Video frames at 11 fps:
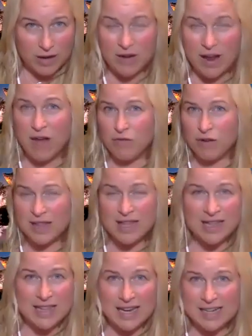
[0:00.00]

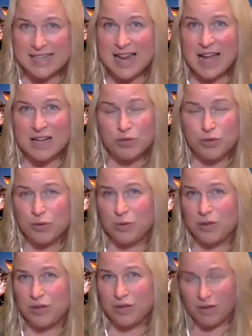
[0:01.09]
everything that is not
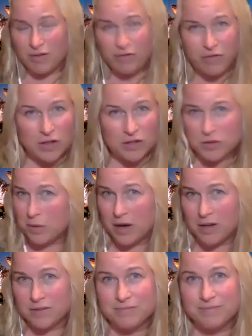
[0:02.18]
truth falls apart.